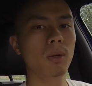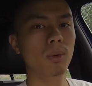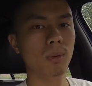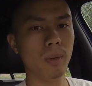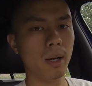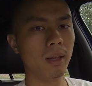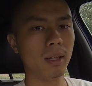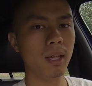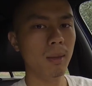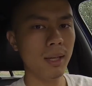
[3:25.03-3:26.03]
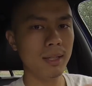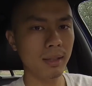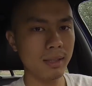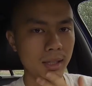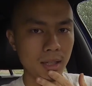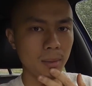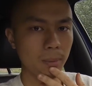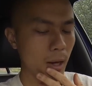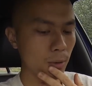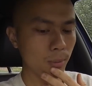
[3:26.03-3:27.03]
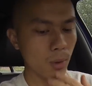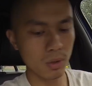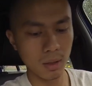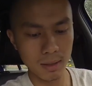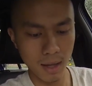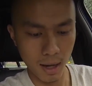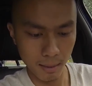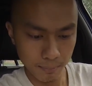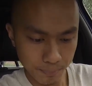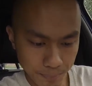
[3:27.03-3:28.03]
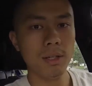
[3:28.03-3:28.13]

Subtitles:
where the key basically sits in a bedroom most of the time.